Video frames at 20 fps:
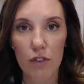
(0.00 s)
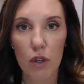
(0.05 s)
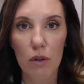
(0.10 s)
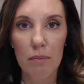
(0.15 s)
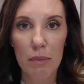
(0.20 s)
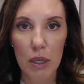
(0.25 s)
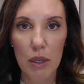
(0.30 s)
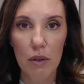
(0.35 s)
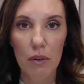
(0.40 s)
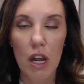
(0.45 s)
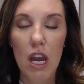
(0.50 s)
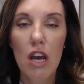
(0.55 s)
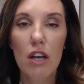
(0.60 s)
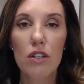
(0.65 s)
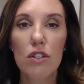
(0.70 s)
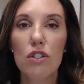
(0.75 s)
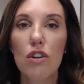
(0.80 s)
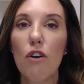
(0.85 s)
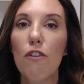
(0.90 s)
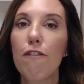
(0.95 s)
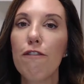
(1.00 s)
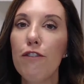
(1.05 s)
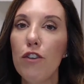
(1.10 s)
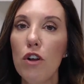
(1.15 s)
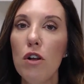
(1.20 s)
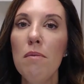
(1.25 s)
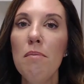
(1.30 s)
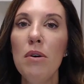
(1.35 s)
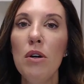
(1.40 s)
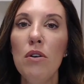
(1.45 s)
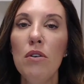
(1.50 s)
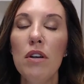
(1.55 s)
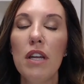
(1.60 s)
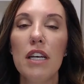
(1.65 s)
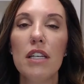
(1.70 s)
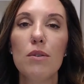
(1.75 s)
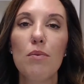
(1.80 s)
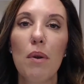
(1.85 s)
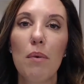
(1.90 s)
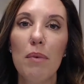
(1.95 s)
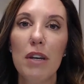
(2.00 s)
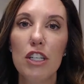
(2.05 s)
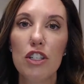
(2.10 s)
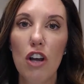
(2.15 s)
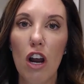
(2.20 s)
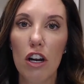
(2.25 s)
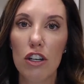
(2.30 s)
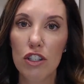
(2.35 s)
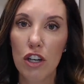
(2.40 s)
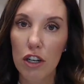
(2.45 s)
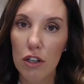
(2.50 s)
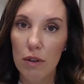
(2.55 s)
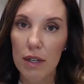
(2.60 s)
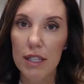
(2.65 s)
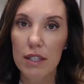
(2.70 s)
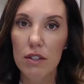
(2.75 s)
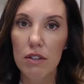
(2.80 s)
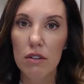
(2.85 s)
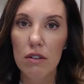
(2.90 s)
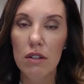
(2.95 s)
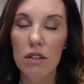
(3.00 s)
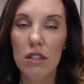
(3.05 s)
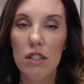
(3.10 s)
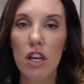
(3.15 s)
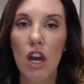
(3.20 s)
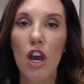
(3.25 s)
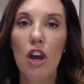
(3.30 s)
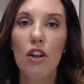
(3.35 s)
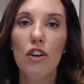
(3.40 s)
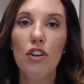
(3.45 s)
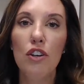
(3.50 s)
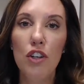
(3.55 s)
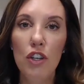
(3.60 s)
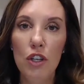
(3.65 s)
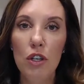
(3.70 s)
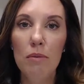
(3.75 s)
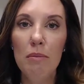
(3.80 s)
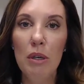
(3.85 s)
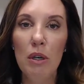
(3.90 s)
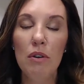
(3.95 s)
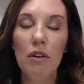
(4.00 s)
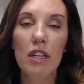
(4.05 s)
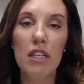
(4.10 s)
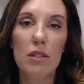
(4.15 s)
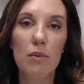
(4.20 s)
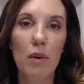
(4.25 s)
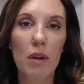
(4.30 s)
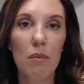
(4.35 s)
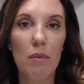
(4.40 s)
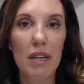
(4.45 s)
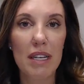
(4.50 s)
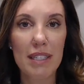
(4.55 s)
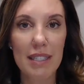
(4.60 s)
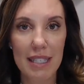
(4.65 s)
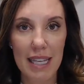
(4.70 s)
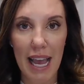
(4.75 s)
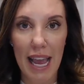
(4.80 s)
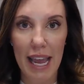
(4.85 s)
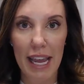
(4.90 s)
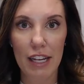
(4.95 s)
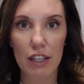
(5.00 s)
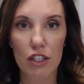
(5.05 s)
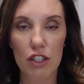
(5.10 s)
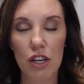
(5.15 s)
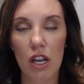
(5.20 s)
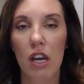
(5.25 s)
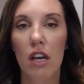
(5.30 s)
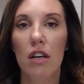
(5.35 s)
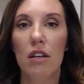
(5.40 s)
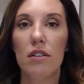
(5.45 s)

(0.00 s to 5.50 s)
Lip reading: full moon. So full moon is when we charge our crystals. New moon is when we sage.